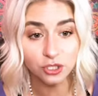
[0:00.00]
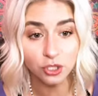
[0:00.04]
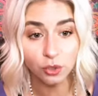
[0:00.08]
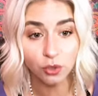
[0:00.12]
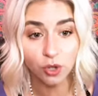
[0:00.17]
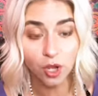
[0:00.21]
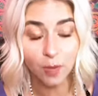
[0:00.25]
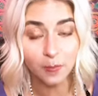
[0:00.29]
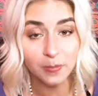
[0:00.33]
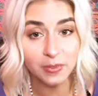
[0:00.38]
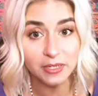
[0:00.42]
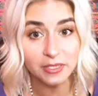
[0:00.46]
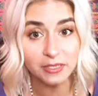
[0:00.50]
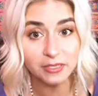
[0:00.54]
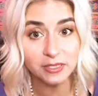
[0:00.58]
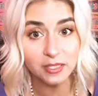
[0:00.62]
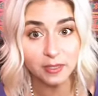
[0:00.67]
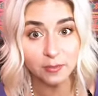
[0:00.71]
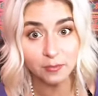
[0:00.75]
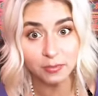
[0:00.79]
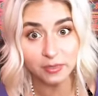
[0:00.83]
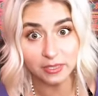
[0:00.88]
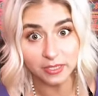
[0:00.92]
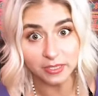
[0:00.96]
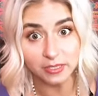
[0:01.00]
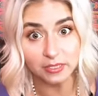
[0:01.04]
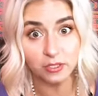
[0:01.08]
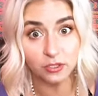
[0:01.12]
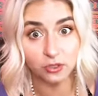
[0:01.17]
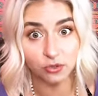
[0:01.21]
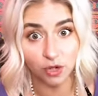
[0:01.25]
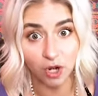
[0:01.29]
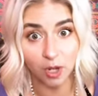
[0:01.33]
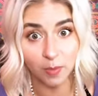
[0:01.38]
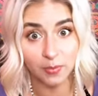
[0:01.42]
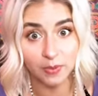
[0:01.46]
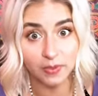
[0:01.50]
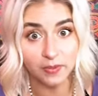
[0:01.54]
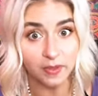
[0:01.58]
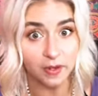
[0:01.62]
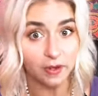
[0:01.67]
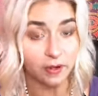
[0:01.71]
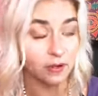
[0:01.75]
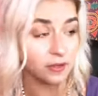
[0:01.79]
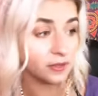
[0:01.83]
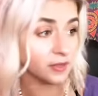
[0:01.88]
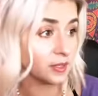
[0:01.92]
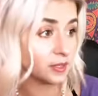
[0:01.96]
So companies can place a drop in
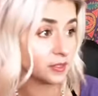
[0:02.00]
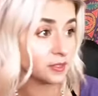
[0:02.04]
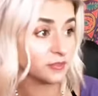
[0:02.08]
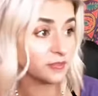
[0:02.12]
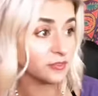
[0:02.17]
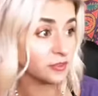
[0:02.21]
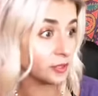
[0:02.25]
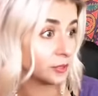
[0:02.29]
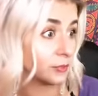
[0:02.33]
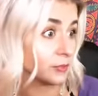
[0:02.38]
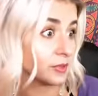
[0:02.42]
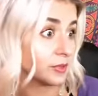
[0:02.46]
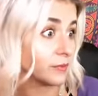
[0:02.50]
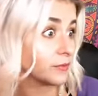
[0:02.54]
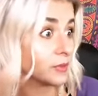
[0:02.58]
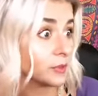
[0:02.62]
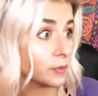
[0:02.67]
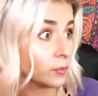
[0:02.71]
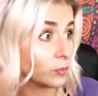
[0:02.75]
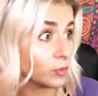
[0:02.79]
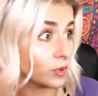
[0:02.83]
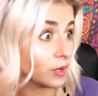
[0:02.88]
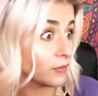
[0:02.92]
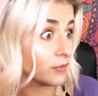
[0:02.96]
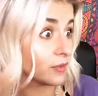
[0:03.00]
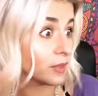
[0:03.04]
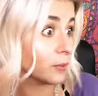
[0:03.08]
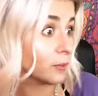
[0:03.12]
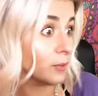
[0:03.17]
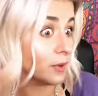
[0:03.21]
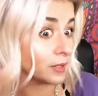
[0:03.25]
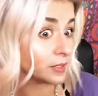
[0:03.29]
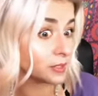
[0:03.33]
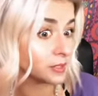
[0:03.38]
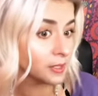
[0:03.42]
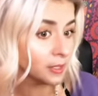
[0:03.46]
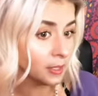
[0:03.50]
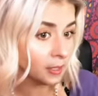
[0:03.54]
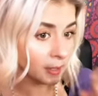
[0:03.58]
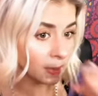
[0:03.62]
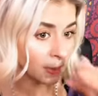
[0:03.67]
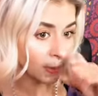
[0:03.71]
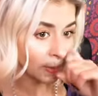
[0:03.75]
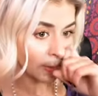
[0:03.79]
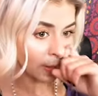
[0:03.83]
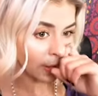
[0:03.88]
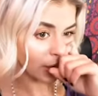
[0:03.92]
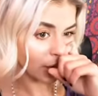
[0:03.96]
there and then fill it with whatever they, whatever they want.
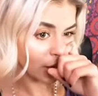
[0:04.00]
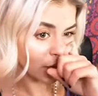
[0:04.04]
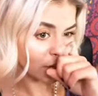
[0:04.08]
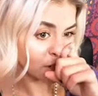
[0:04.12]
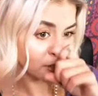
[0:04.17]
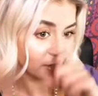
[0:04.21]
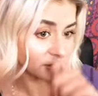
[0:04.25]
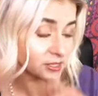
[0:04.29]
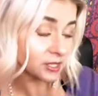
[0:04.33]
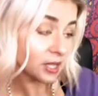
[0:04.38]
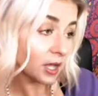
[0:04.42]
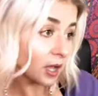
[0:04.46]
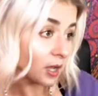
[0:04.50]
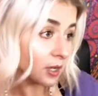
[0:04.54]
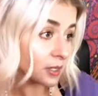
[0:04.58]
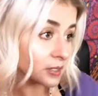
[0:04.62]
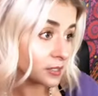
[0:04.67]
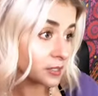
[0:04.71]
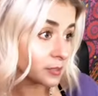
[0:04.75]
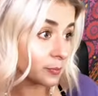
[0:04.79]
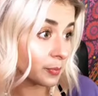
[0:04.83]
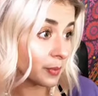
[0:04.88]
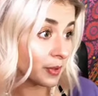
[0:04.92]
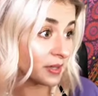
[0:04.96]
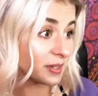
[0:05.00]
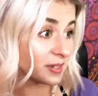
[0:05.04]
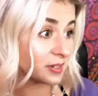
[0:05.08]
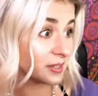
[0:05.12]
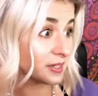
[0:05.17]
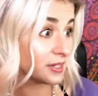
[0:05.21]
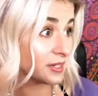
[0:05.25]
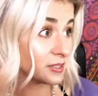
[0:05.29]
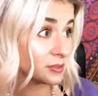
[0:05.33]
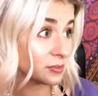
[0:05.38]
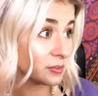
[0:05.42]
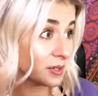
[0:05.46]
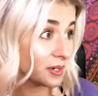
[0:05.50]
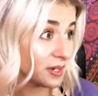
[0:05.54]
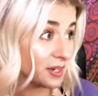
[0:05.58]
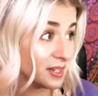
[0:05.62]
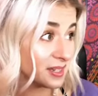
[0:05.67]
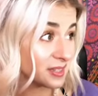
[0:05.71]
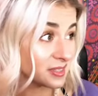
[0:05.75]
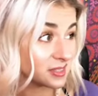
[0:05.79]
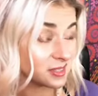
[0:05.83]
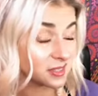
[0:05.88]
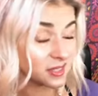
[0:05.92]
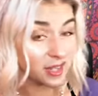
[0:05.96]
And it sucks, but it is what it
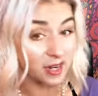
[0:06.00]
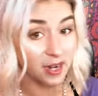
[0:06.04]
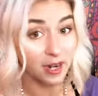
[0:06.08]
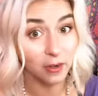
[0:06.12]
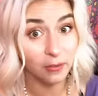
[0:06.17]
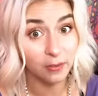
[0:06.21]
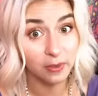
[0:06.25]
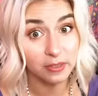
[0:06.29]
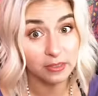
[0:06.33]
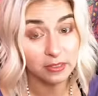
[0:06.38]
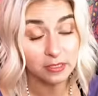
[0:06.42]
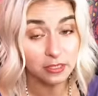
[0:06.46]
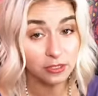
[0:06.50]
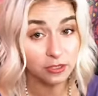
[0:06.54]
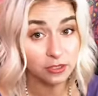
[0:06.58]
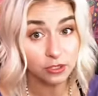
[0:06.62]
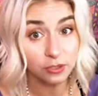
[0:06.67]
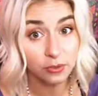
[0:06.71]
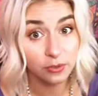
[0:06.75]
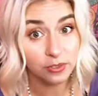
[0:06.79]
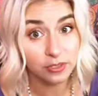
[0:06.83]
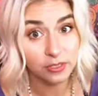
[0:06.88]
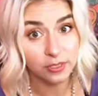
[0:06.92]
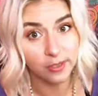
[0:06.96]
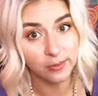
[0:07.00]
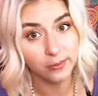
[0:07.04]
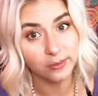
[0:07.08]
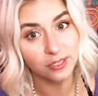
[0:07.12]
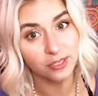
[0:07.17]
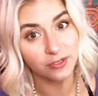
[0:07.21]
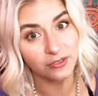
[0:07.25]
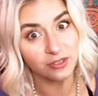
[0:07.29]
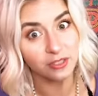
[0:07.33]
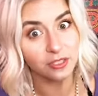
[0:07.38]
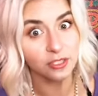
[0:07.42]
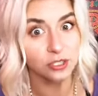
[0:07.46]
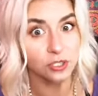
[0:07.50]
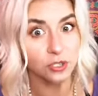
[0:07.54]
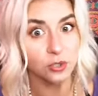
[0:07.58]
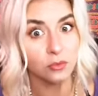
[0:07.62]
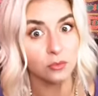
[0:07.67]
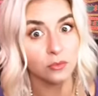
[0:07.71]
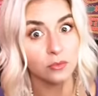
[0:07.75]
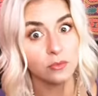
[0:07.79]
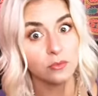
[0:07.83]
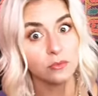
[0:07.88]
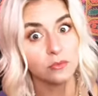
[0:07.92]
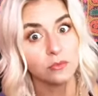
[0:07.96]
is. And I went to the store today, which I really
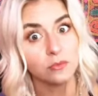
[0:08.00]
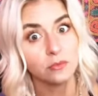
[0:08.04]
don't